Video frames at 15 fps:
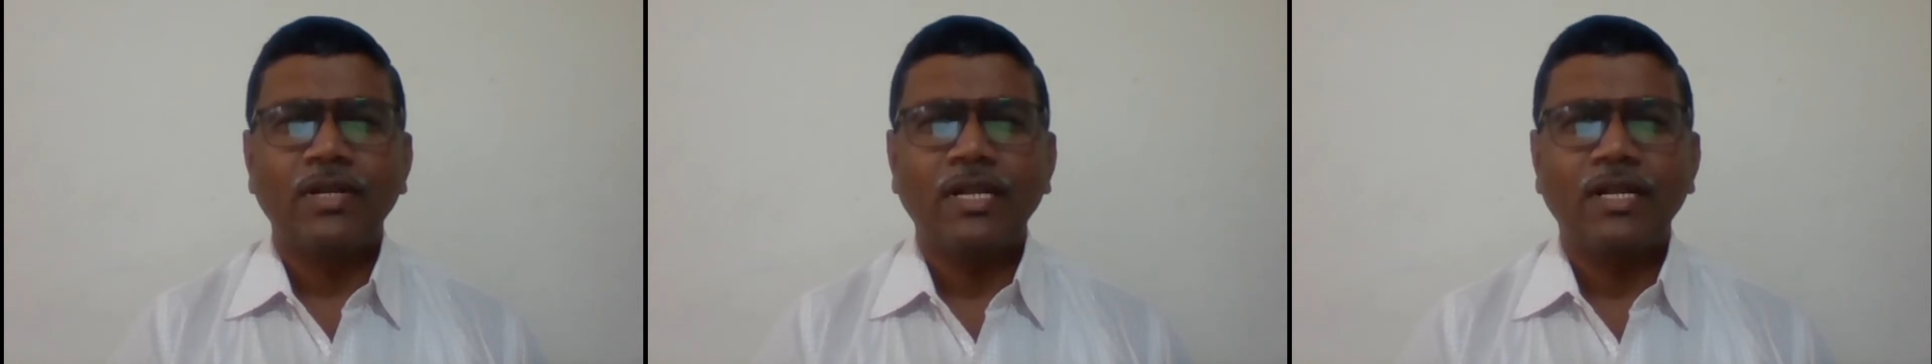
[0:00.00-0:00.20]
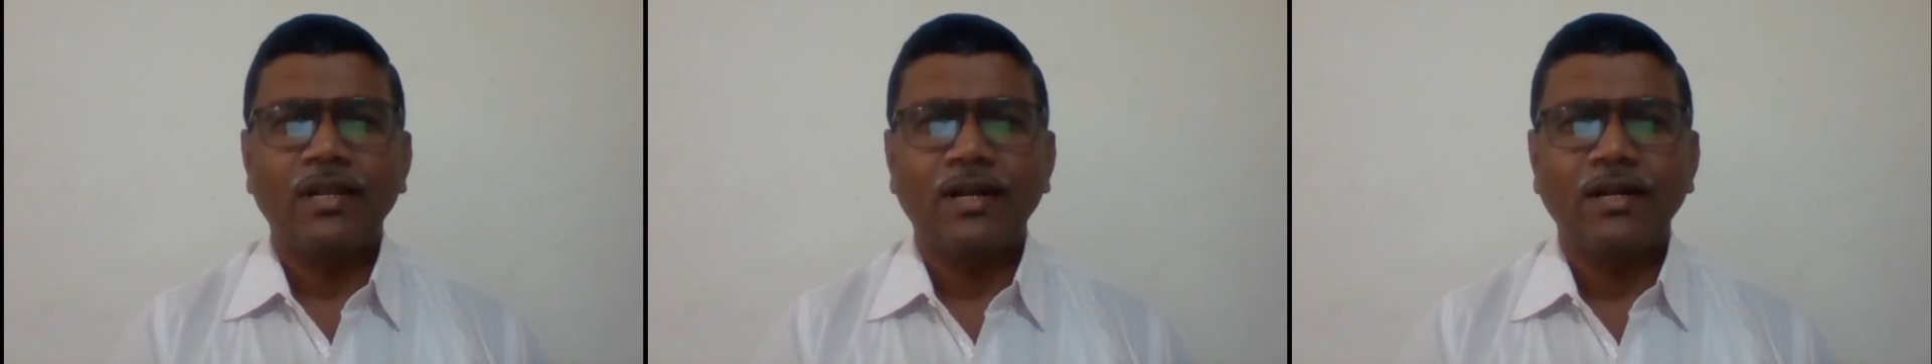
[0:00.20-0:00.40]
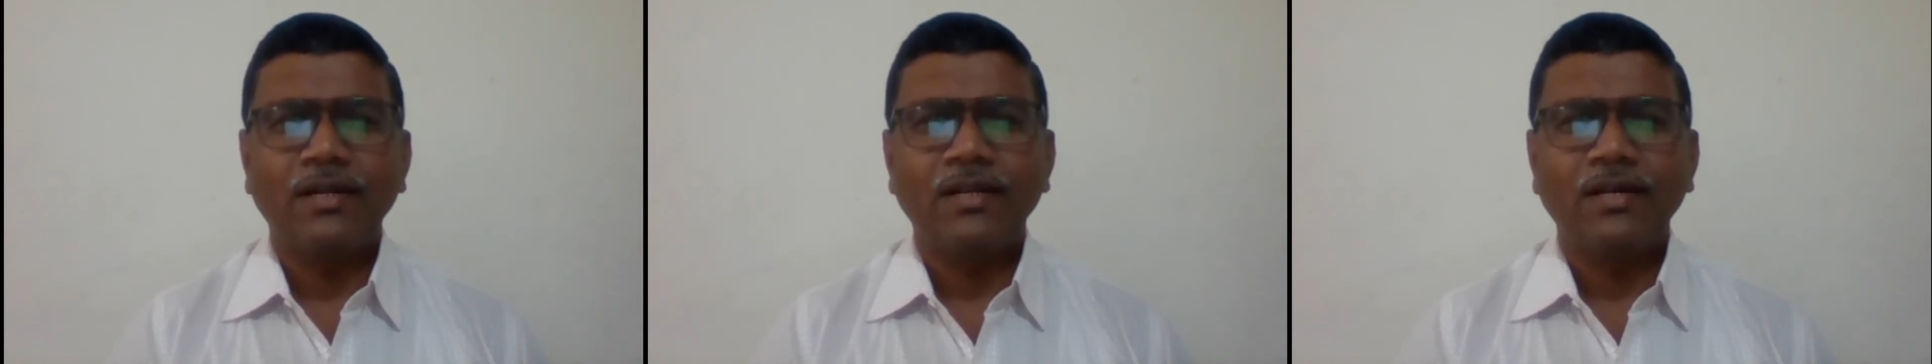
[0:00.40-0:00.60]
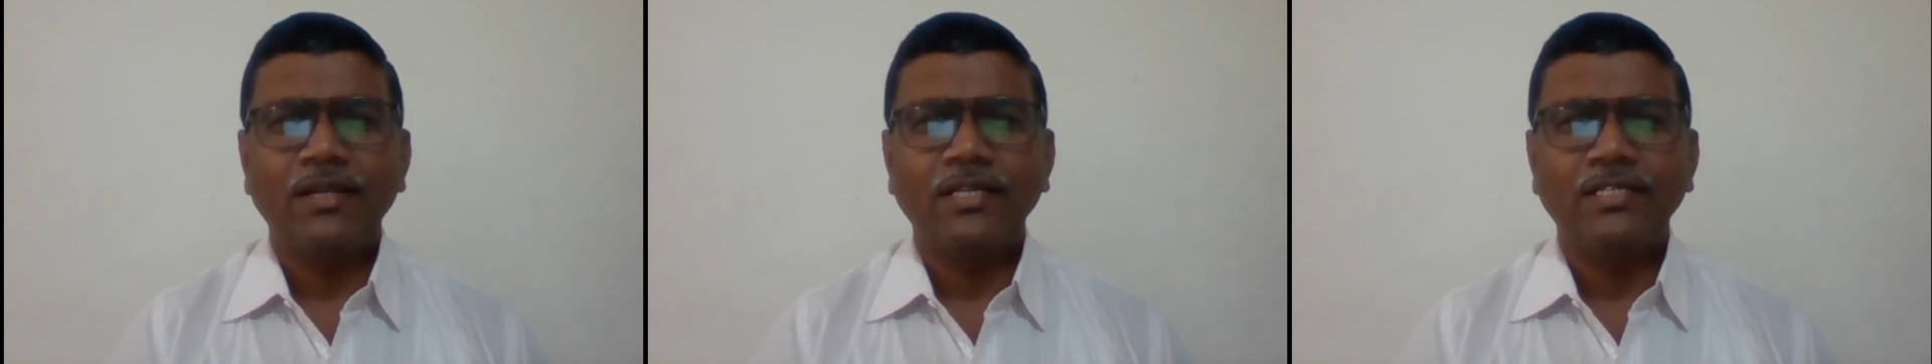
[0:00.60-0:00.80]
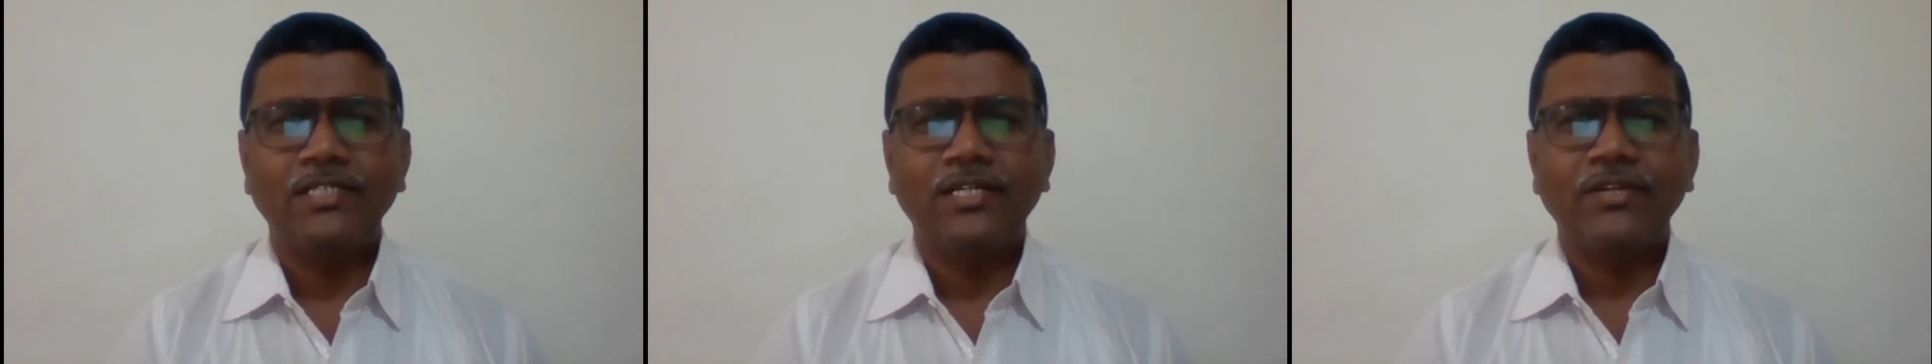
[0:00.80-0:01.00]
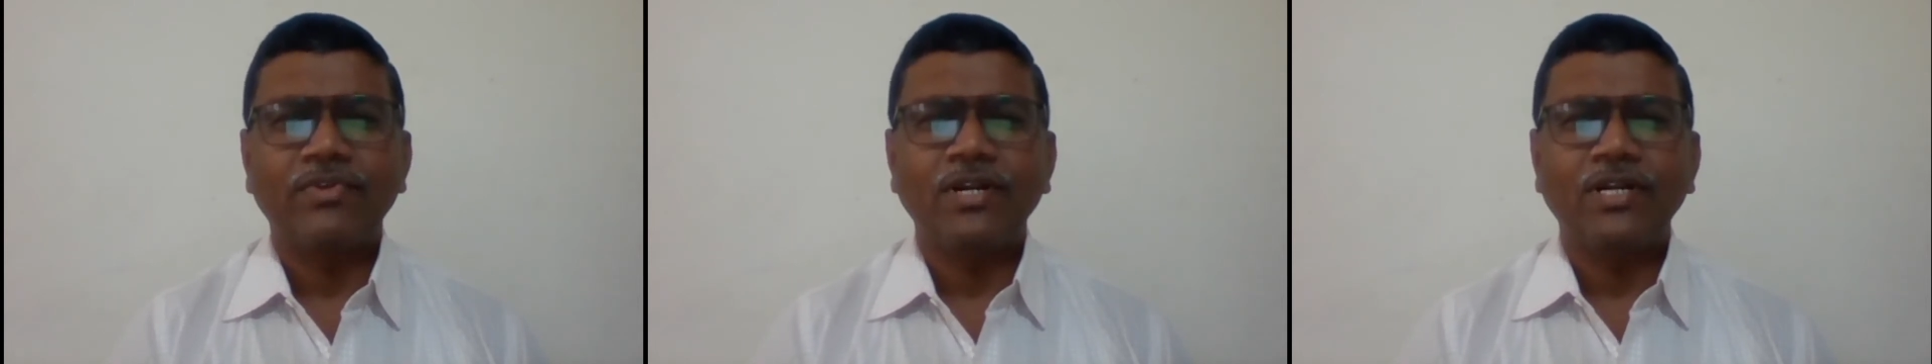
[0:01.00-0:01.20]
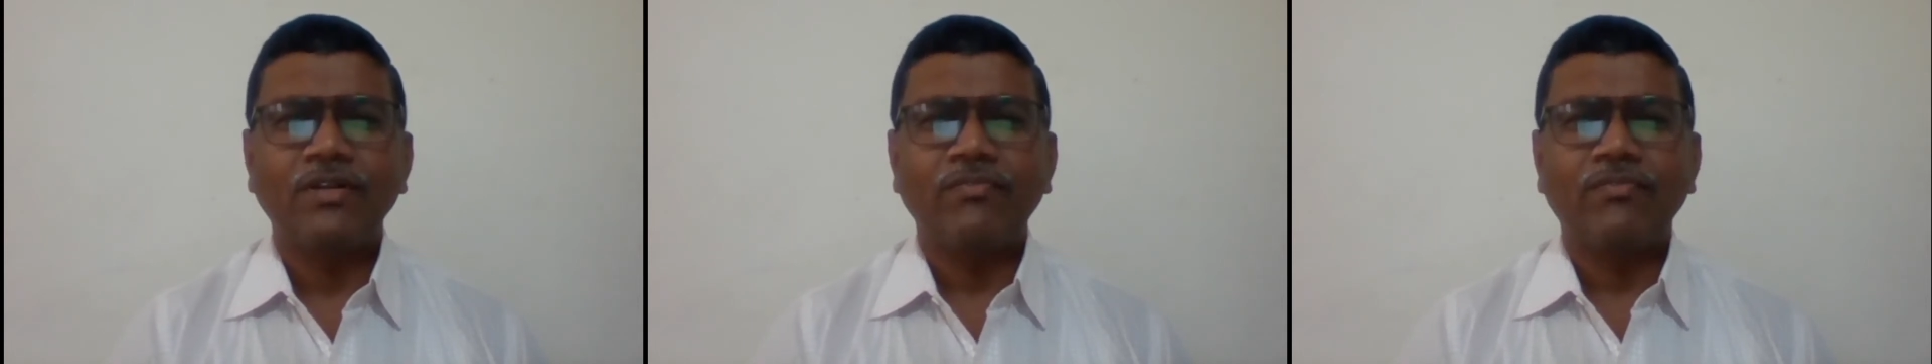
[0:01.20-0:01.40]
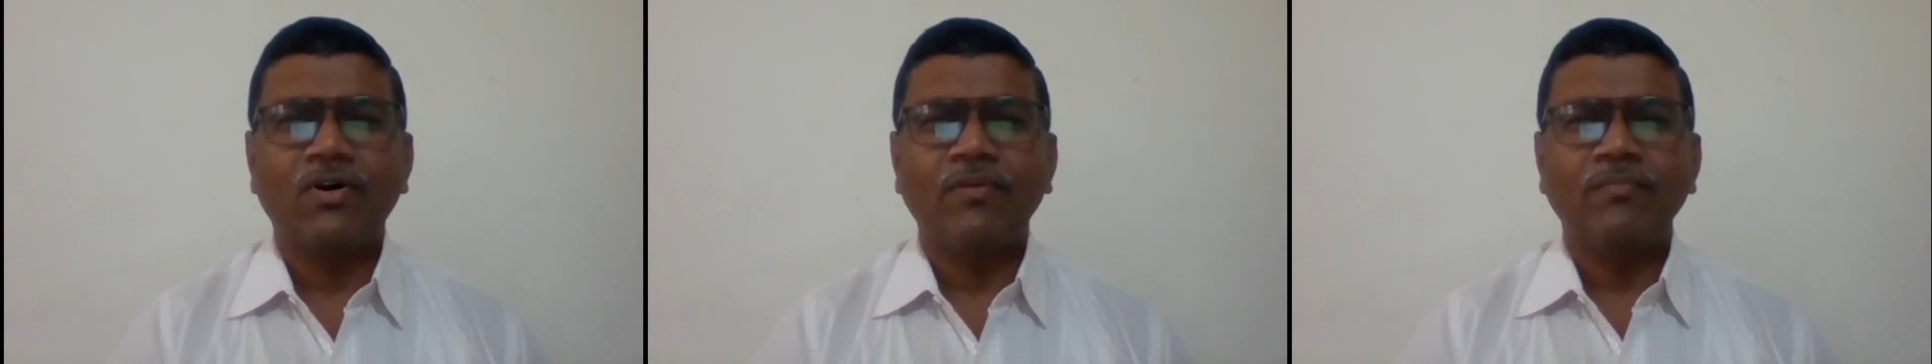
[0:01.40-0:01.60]
in London is different
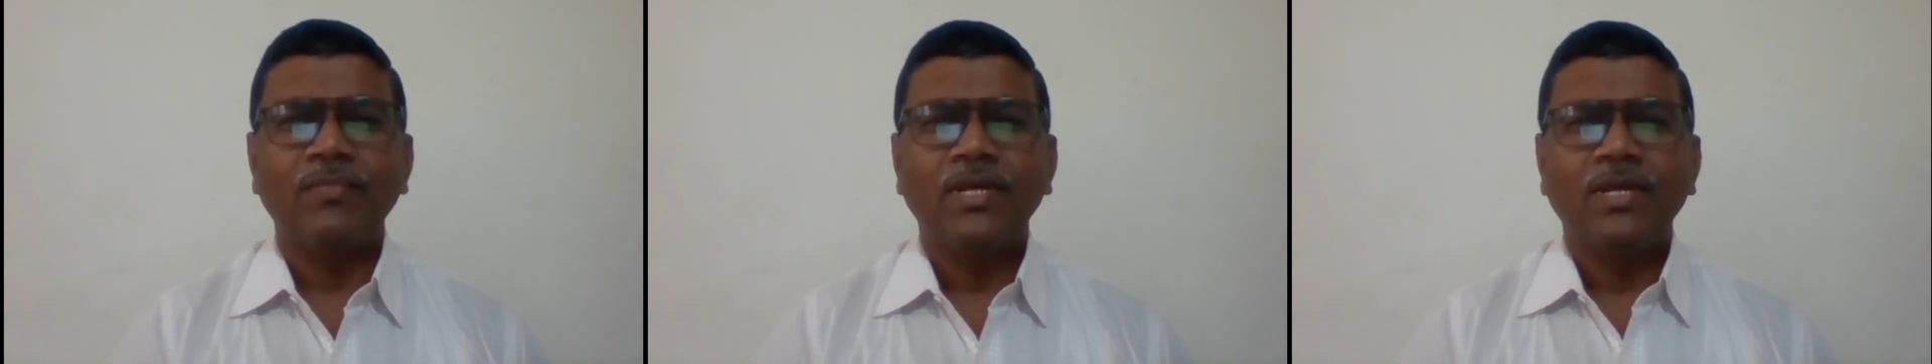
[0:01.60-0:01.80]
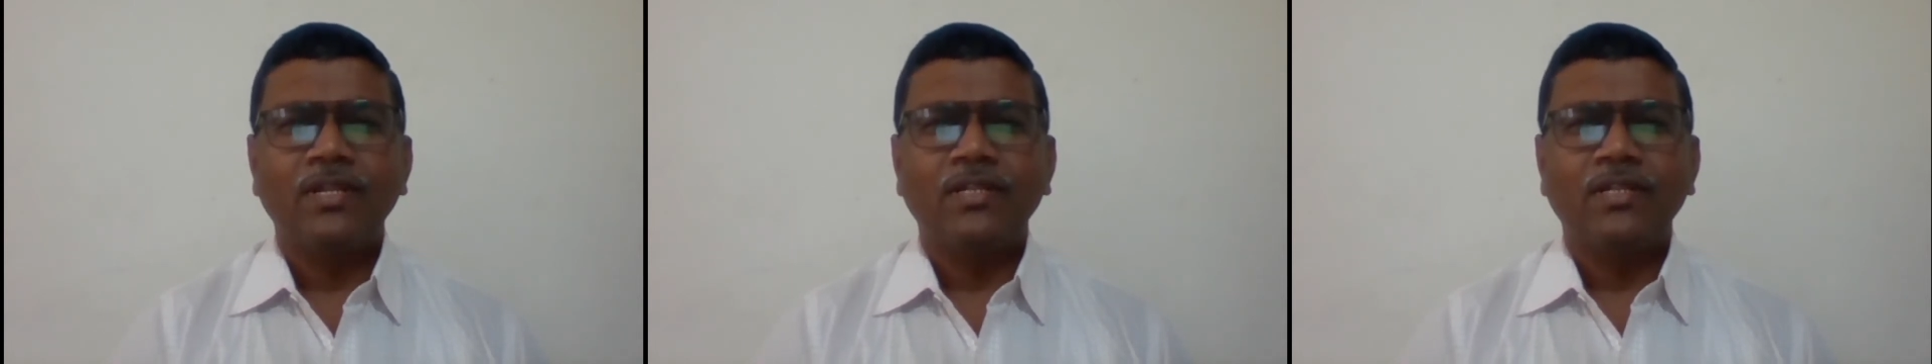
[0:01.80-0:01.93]
from